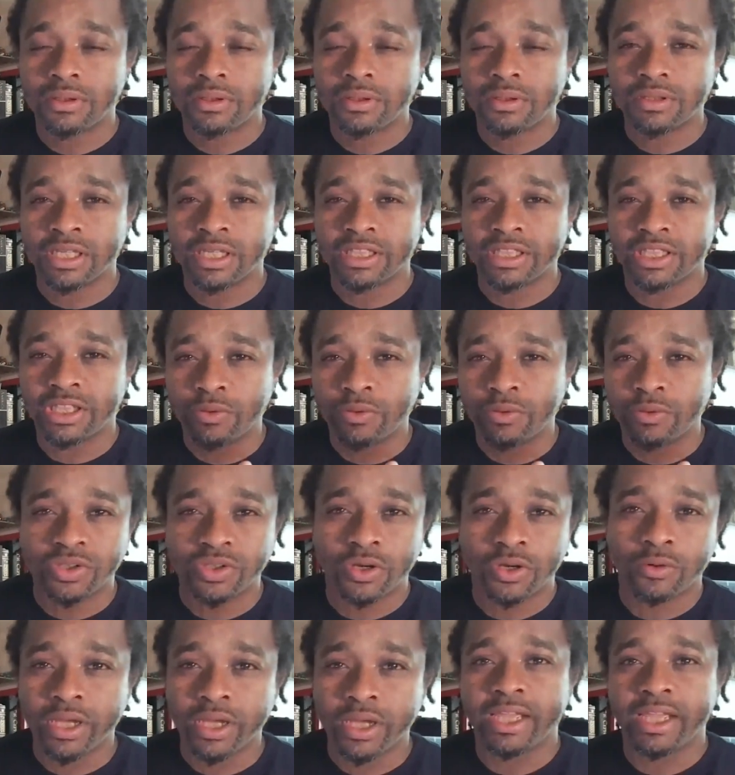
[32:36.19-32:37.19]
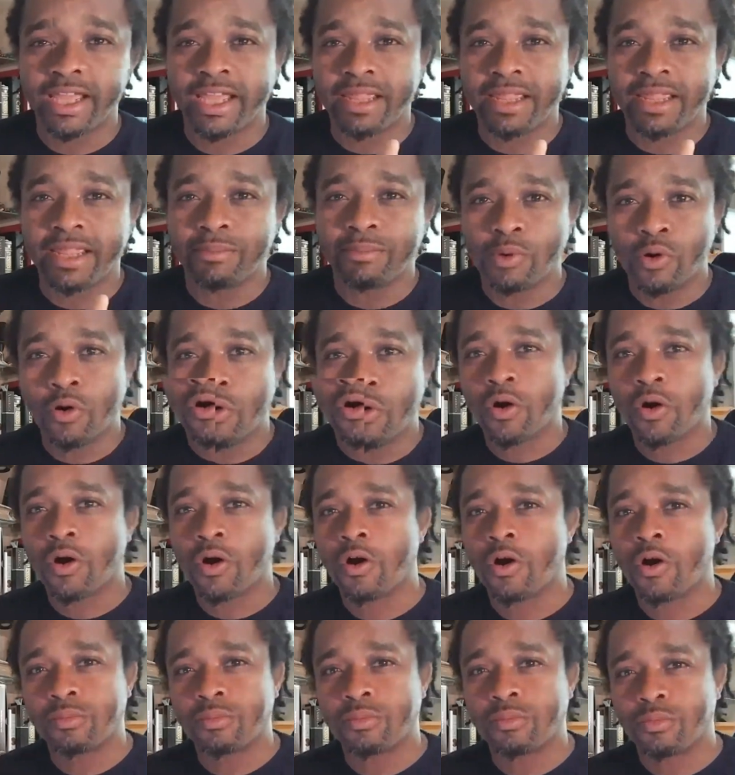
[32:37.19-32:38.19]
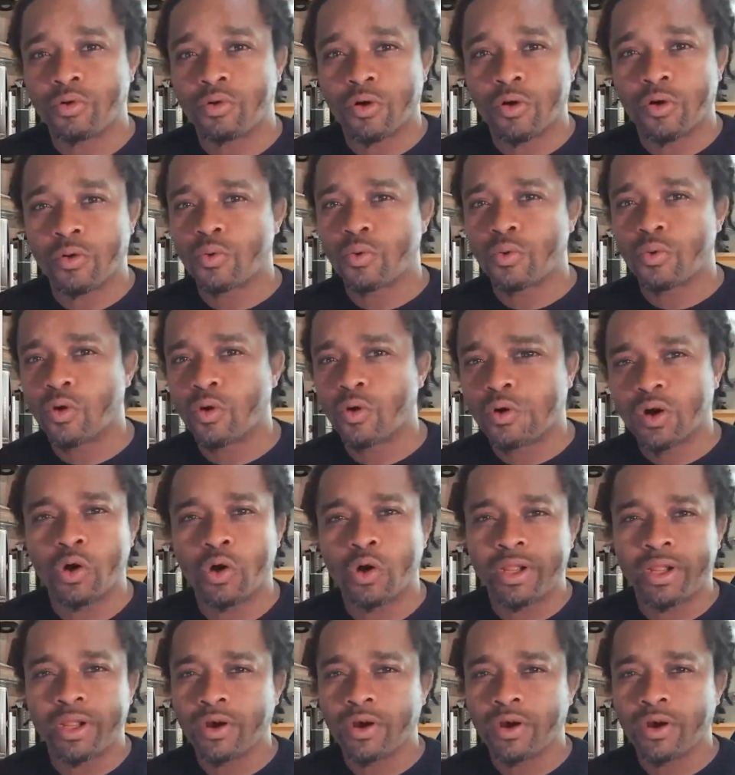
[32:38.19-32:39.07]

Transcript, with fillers: that there was already a more war going